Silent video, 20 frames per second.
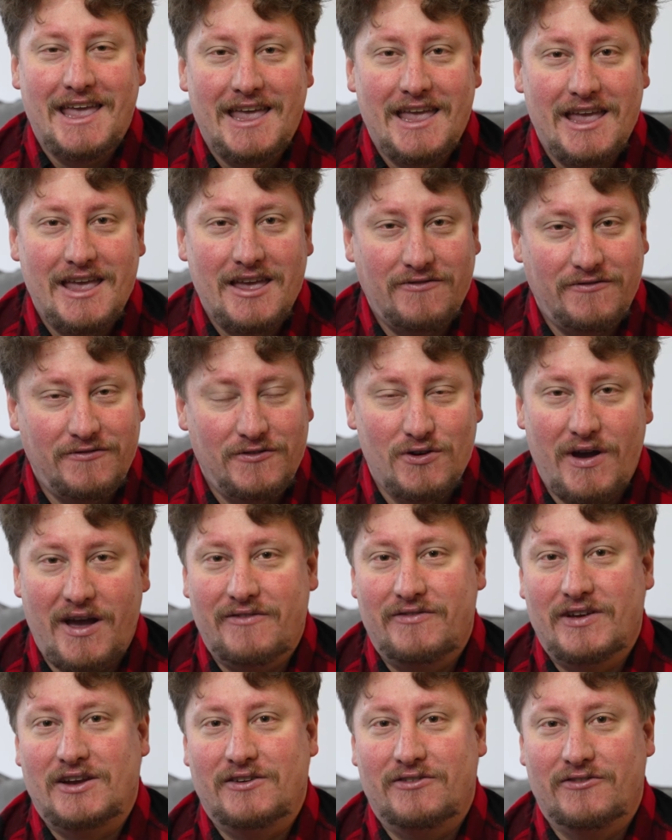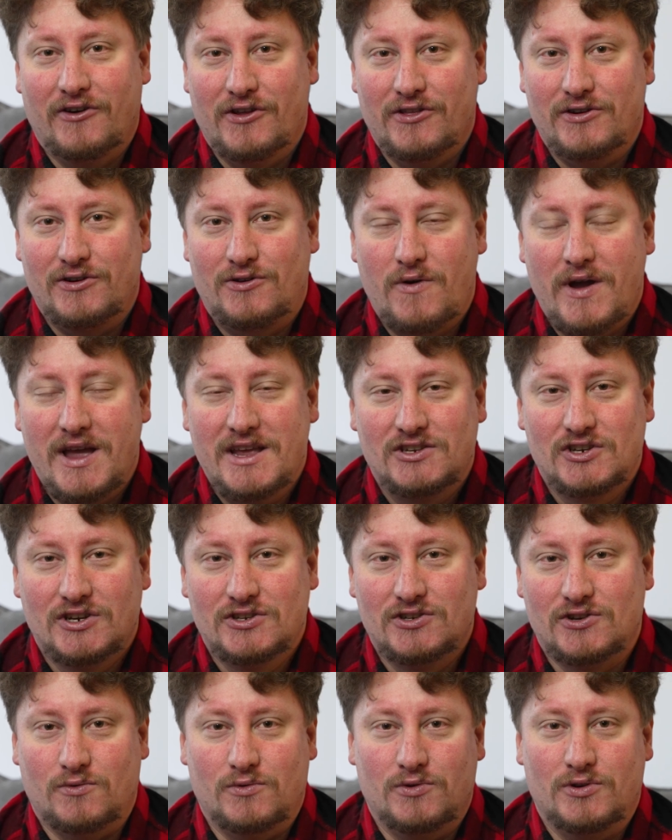If you have any further
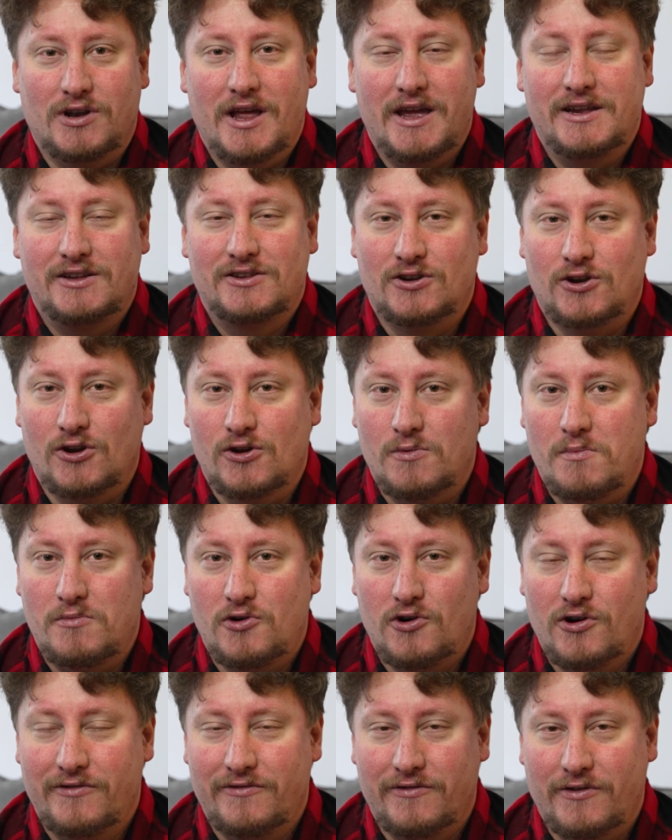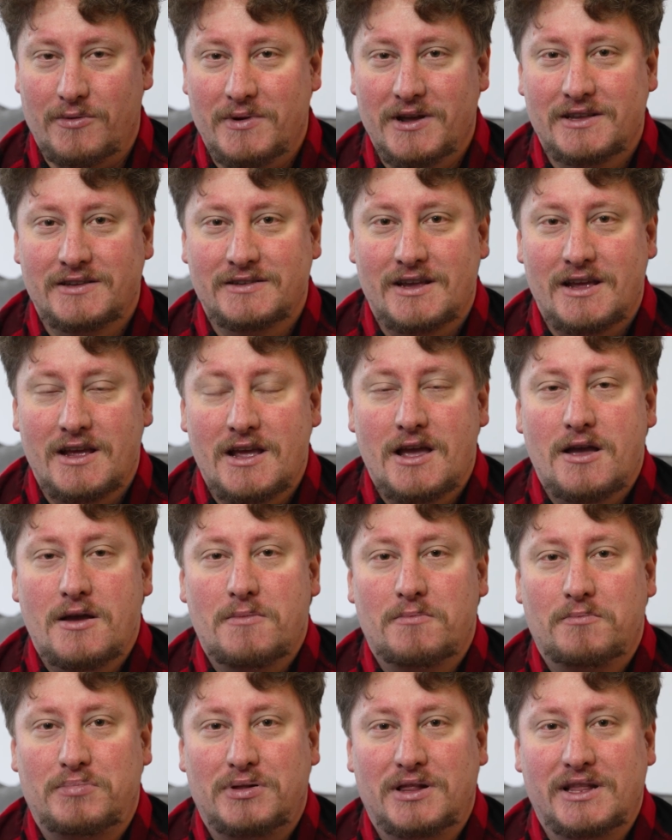questions or would like to know more from us,
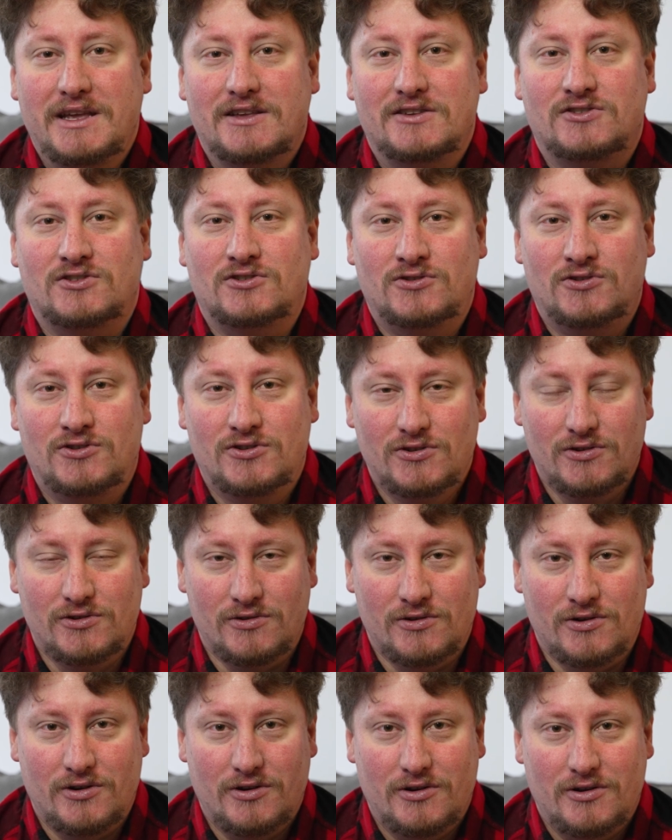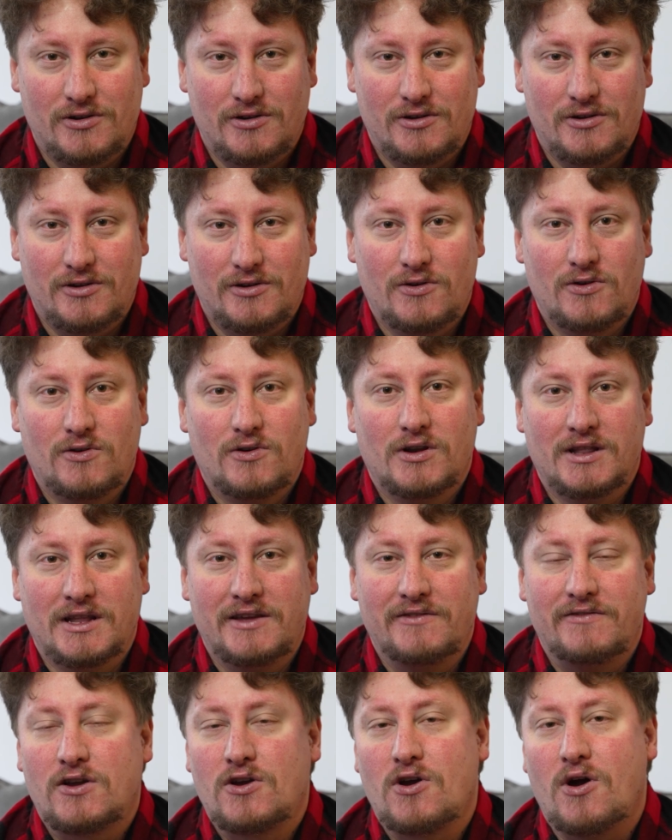please do
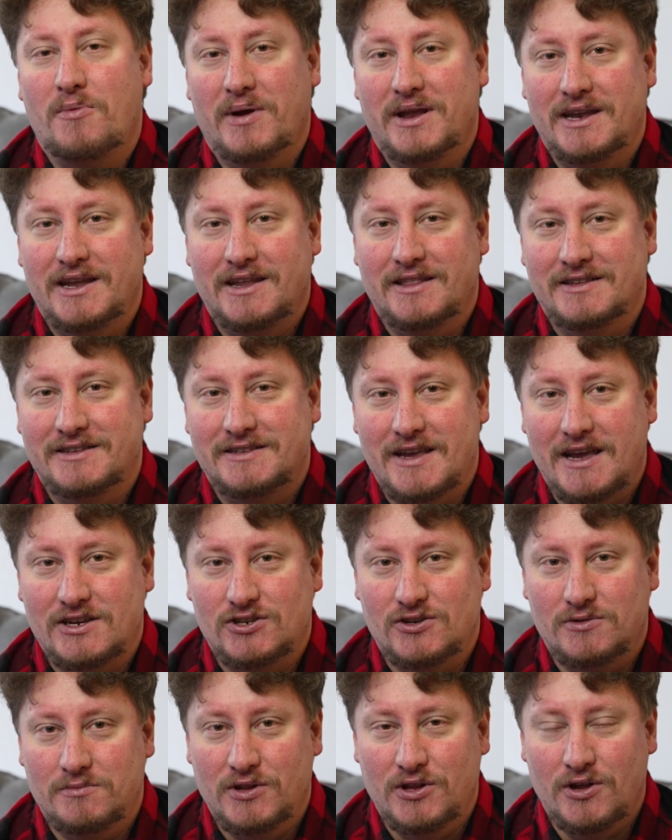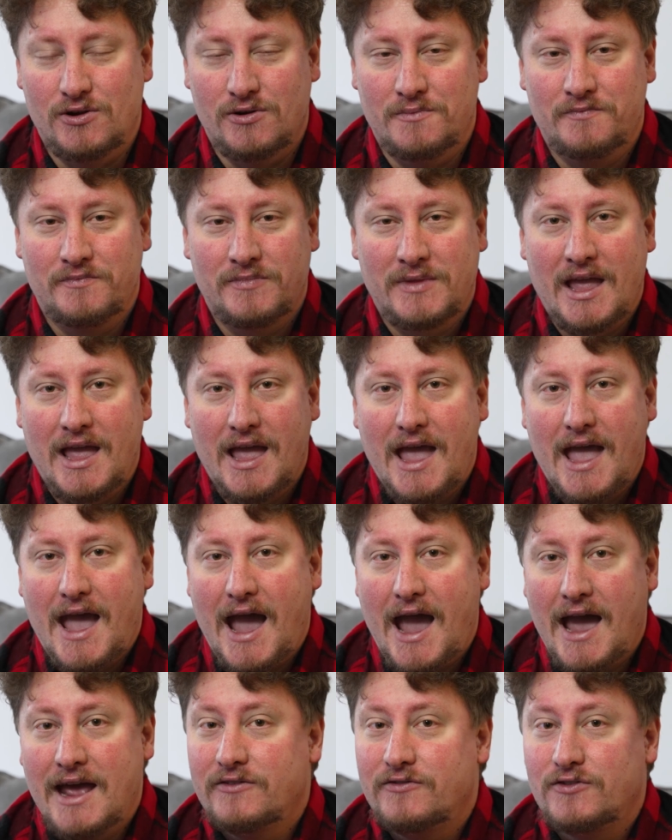leave a comment in the section below.
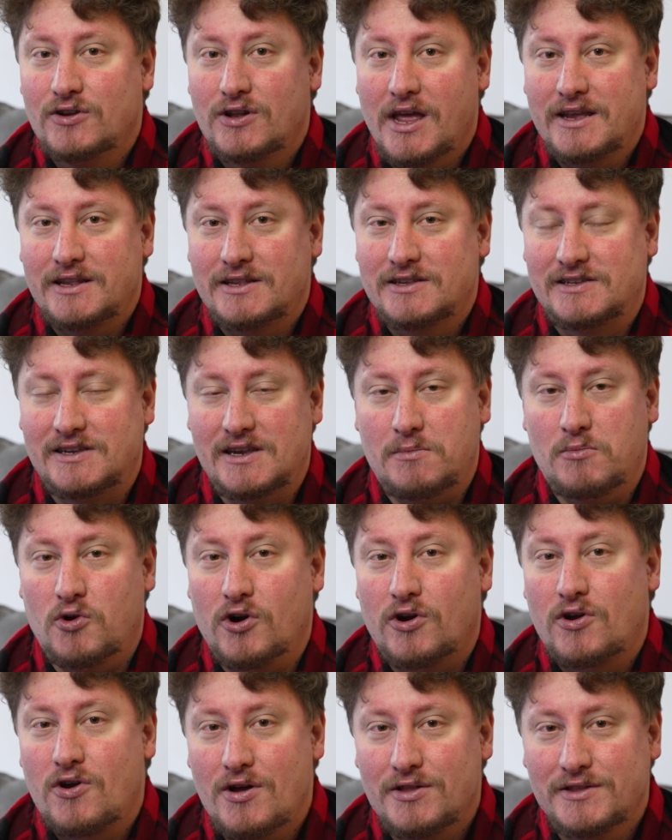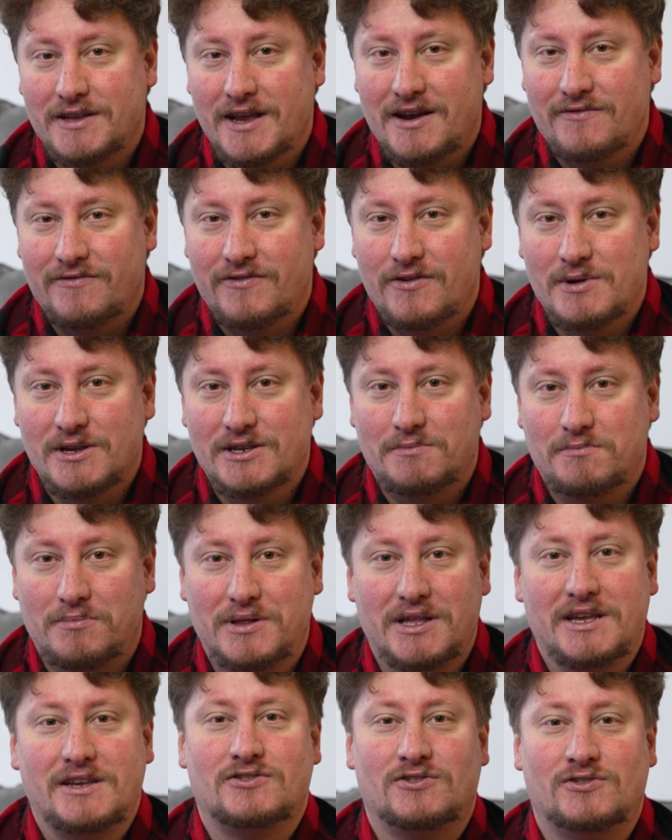And if you'd like to see more content from us,
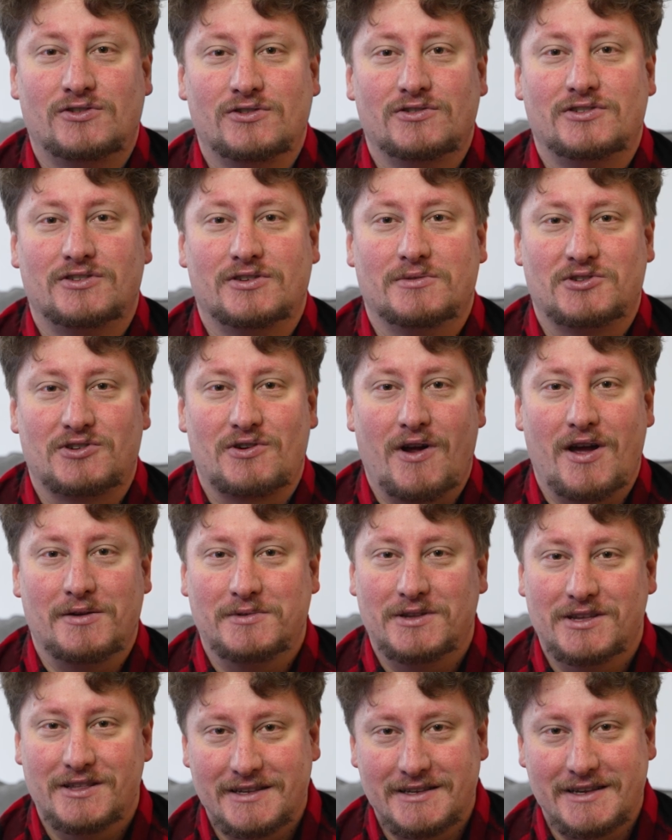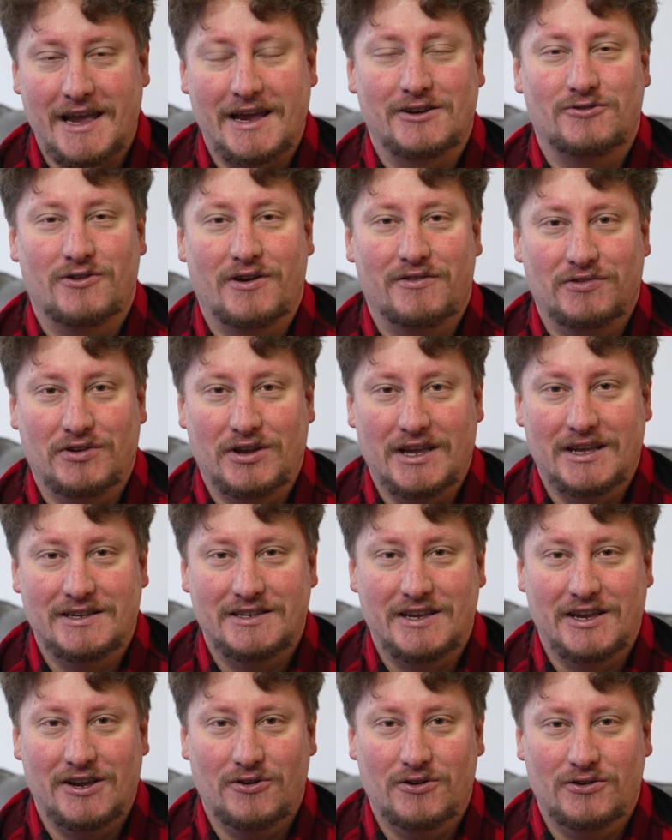please do subscribe to the Tech Travel Geeks
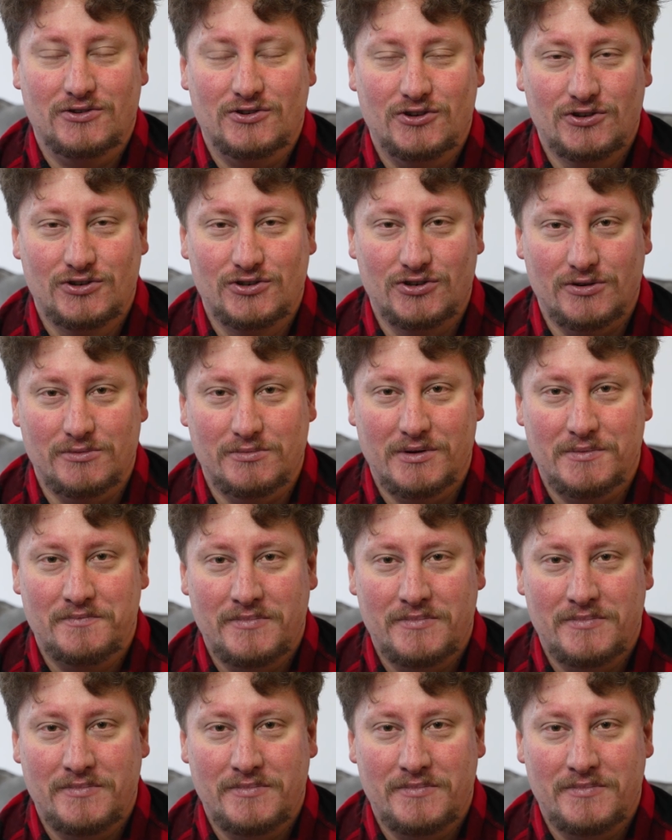here on YouTube.